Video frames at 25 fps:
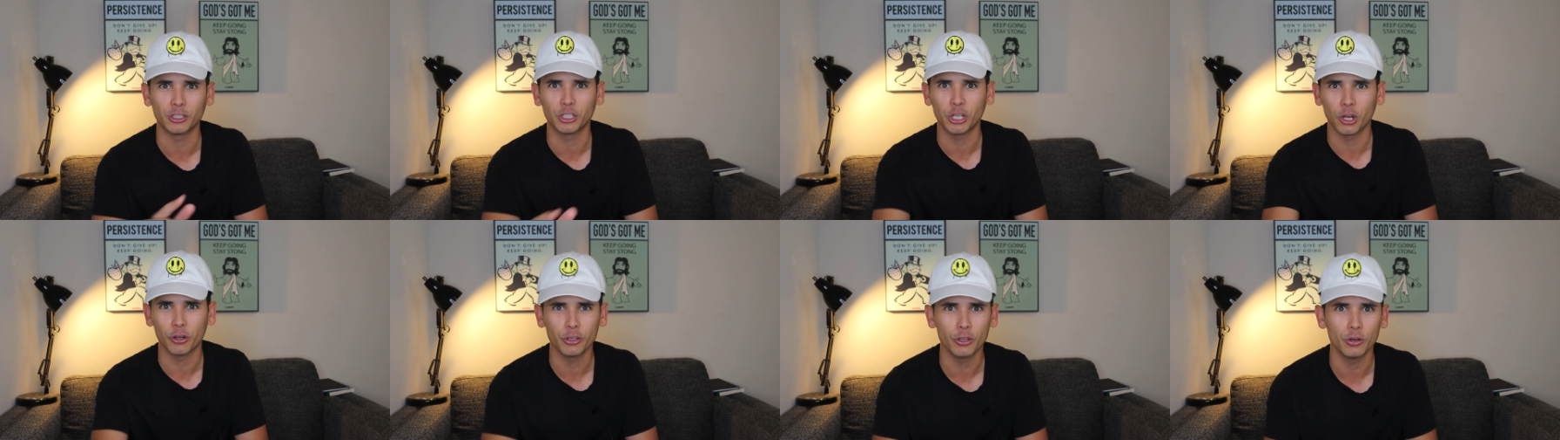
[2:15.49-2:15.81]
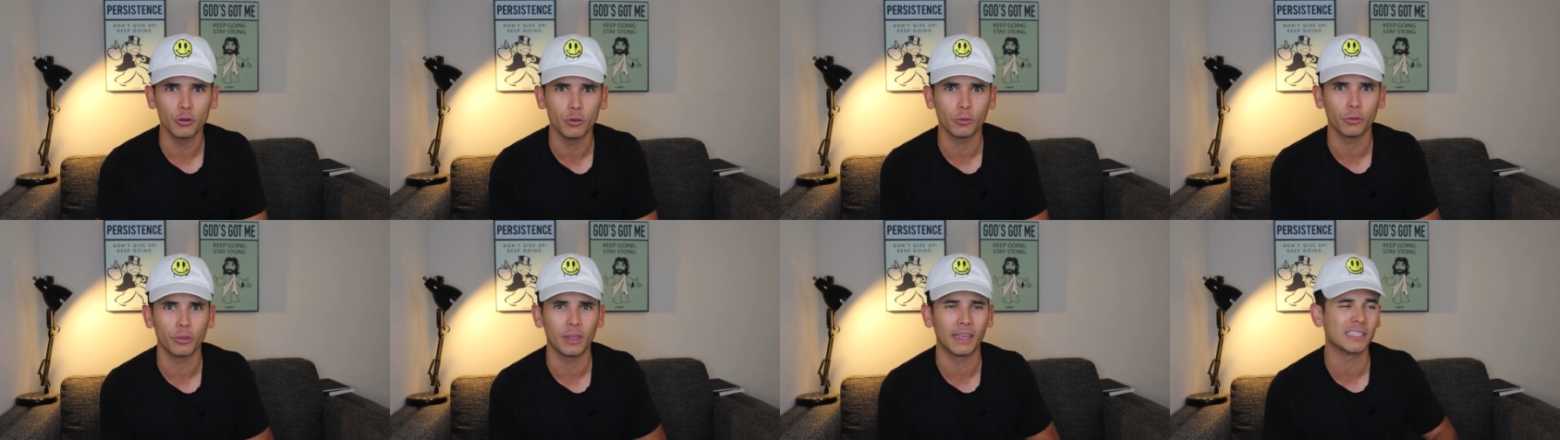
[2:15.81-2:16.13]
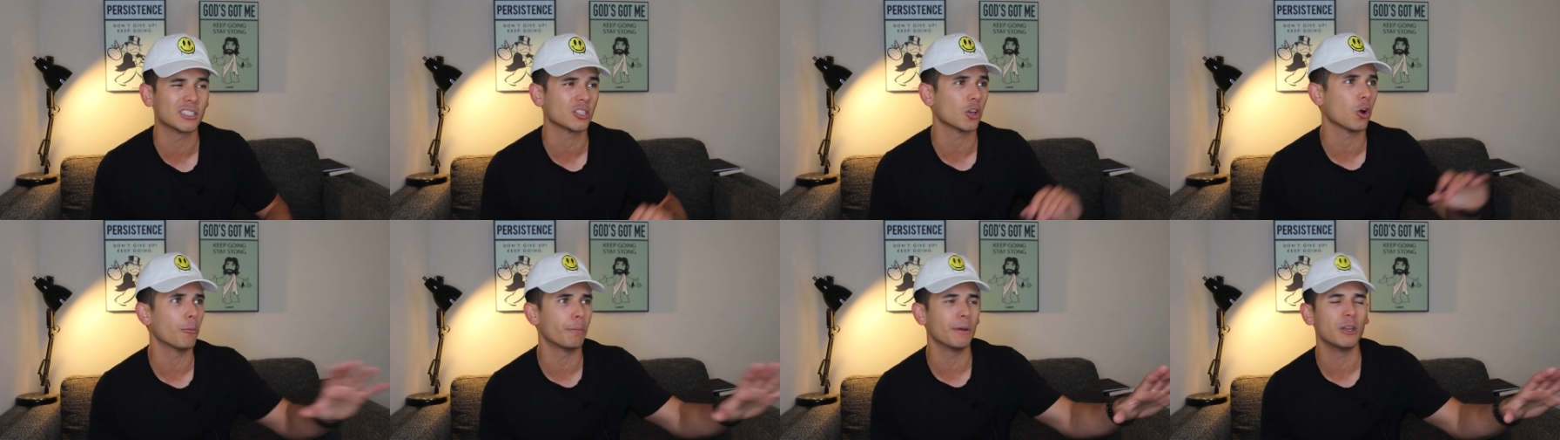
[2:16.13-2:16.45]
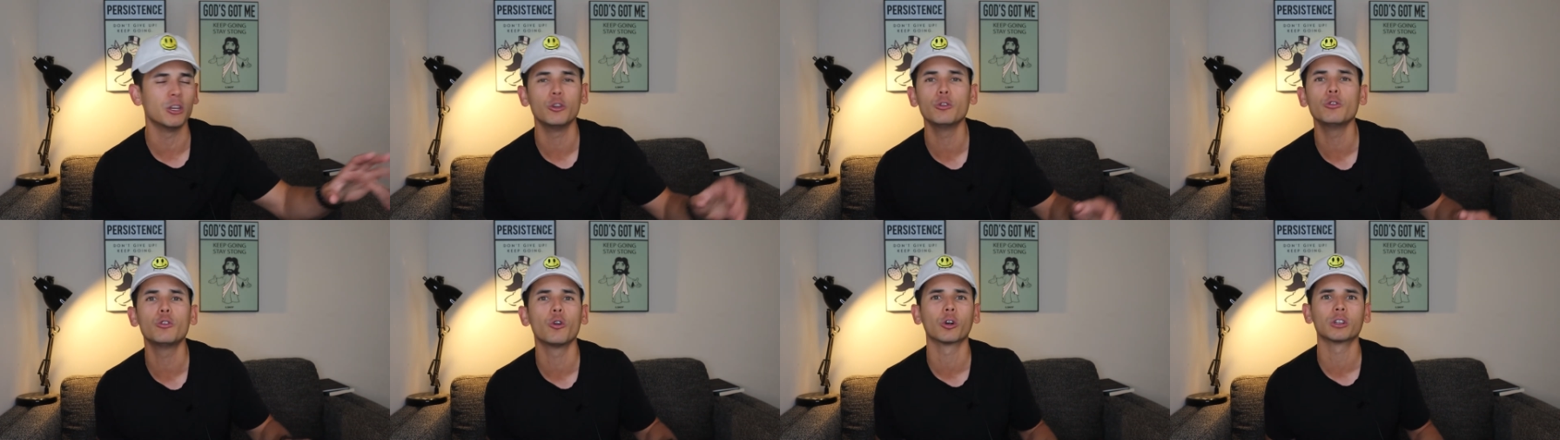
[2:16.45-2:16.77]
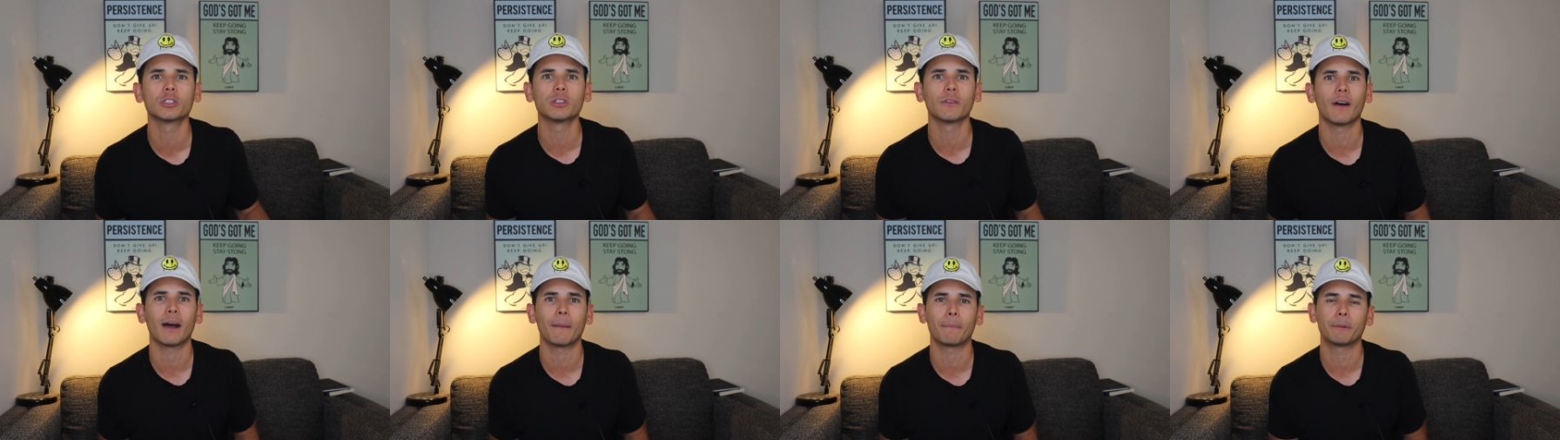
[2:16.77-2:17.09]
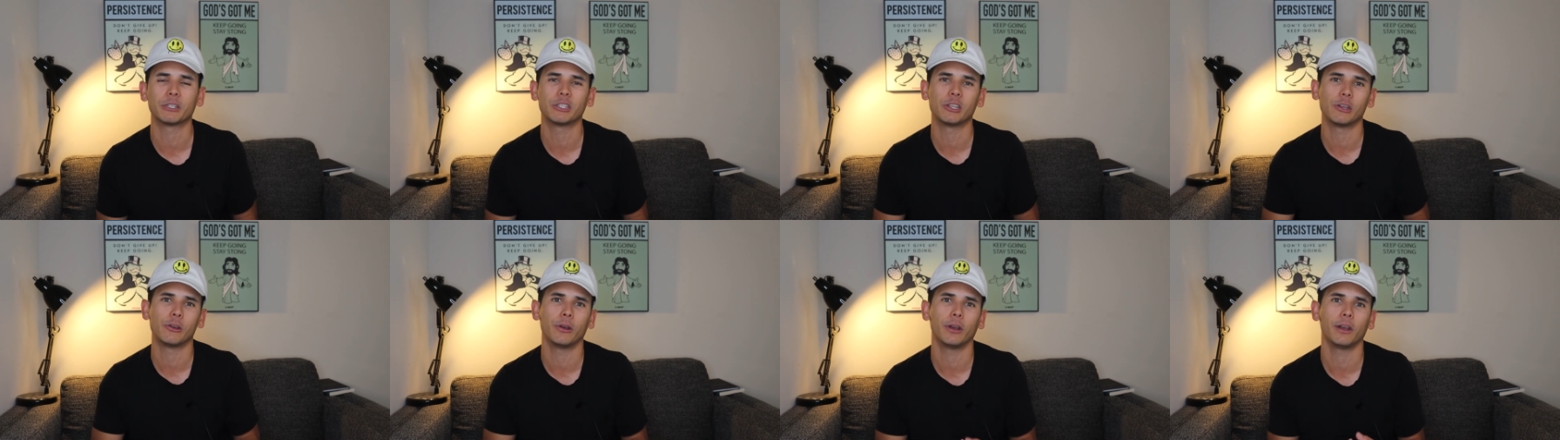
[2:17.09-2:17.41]
show you new things, open new doors of
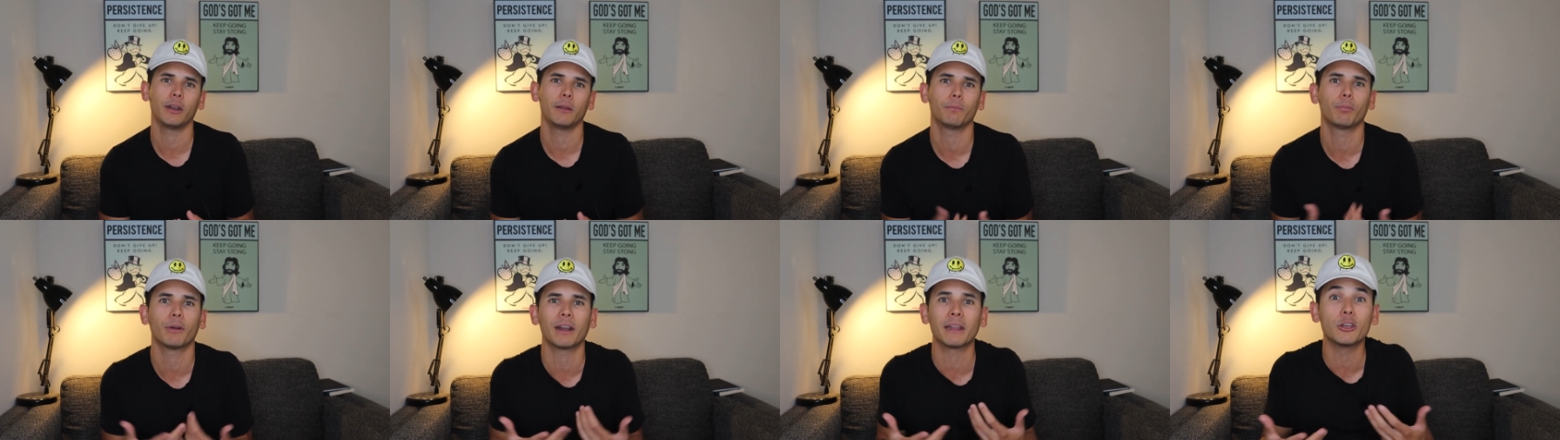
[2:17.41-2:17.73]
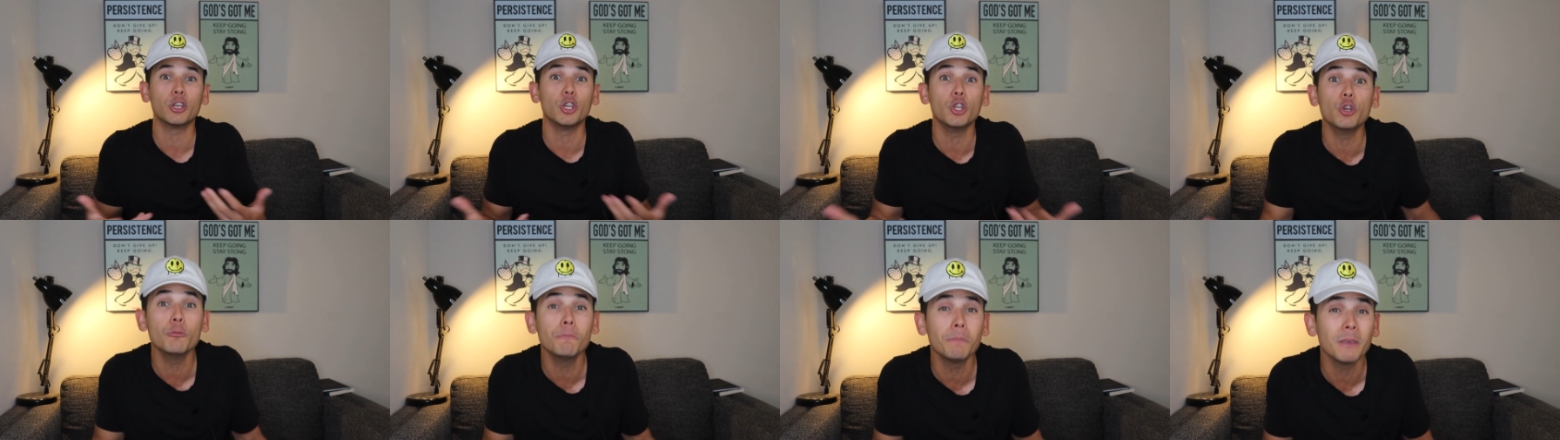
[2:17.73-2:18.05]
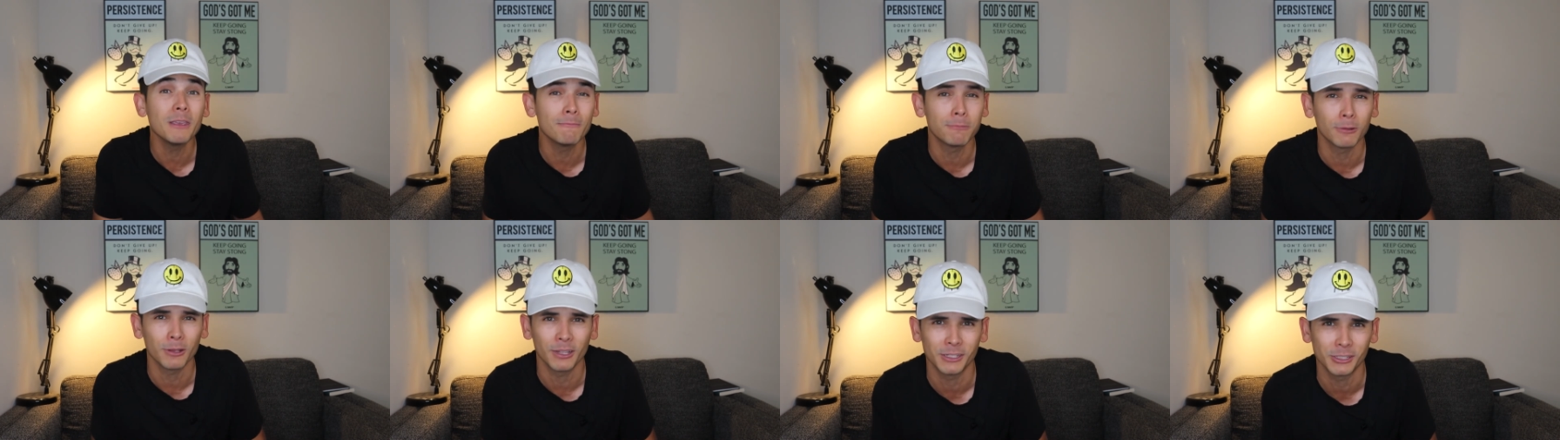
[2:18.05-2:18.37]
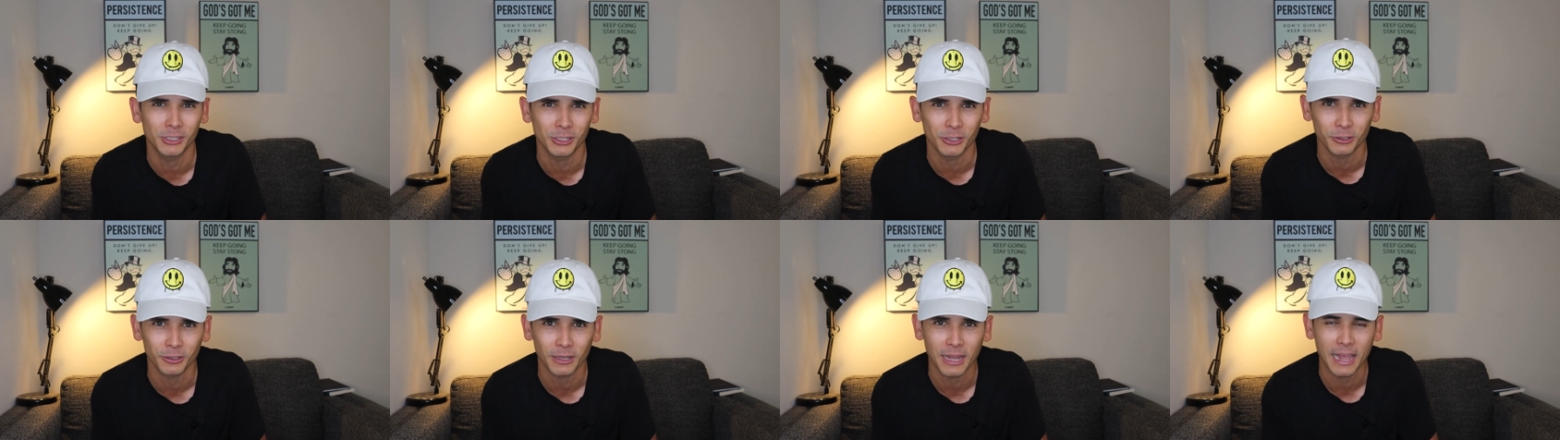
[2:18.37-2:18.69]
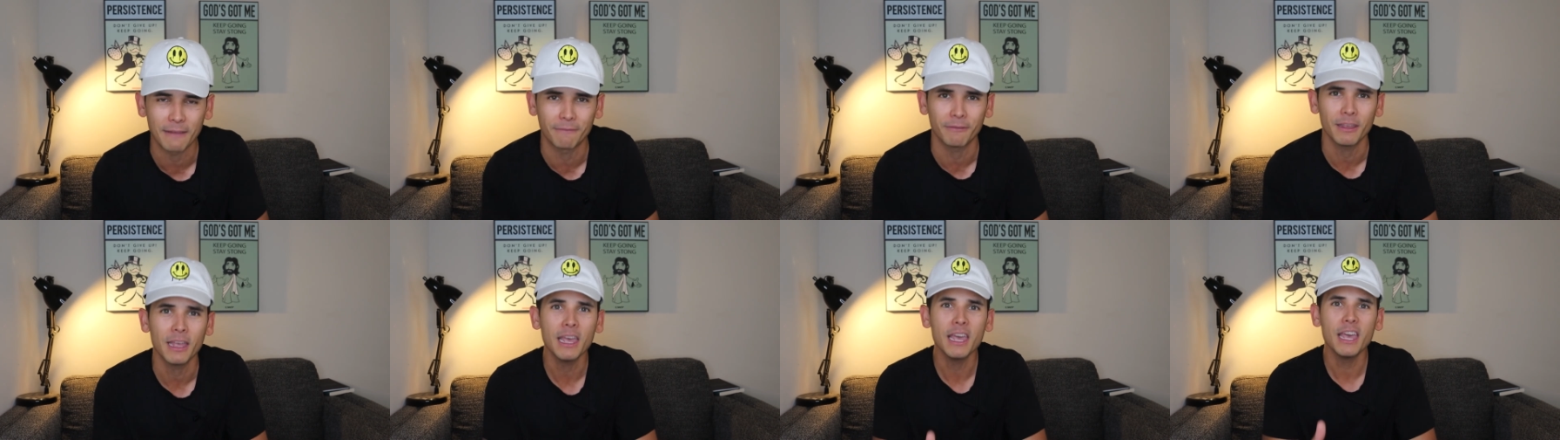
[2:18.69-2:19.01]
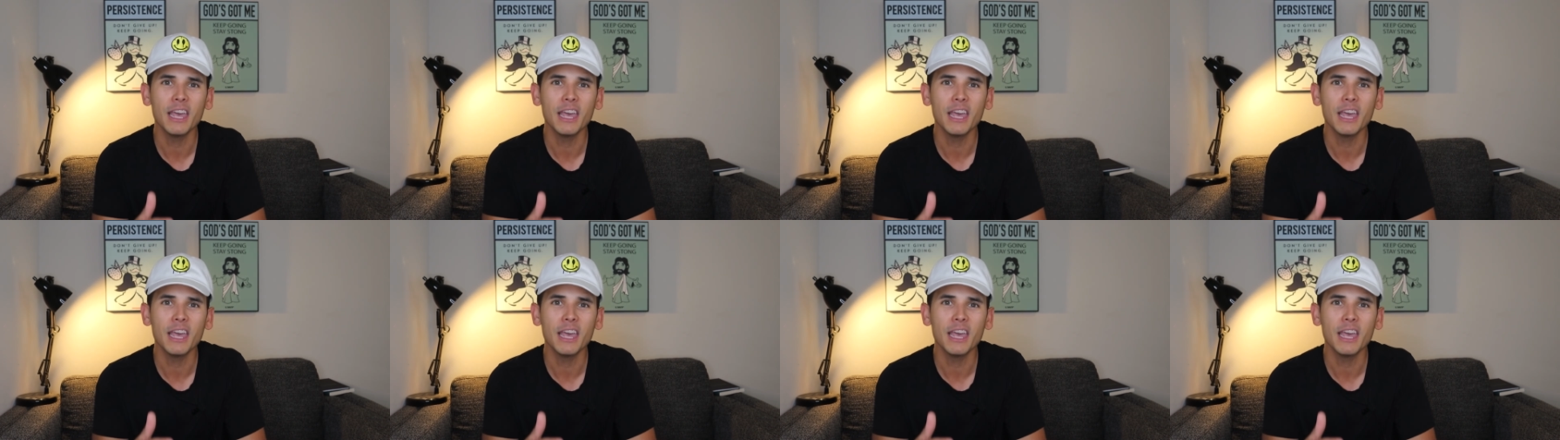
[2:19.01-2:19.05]
opportunity, bring new people into your life.